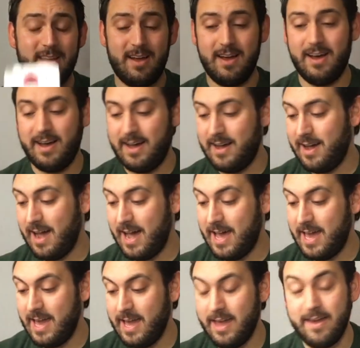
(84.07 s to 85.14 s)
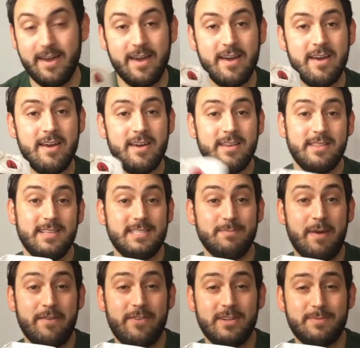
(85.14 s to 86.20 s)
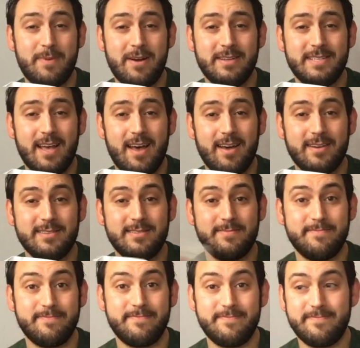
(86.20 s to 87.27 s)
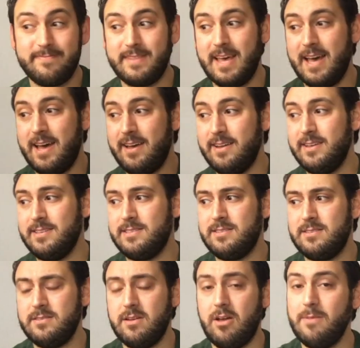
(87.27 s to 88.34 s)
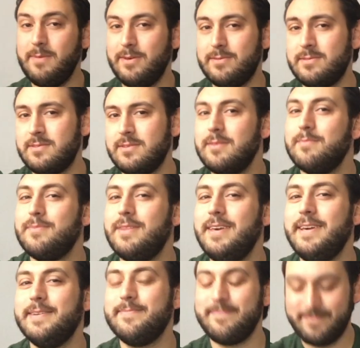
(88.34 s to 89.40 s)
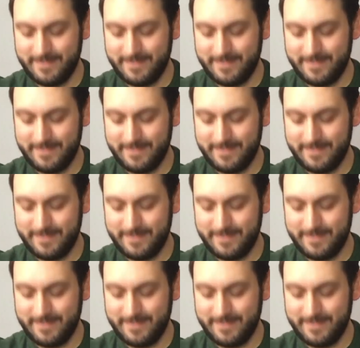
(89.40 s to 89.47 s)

This is my first pair of socks that is almost complete.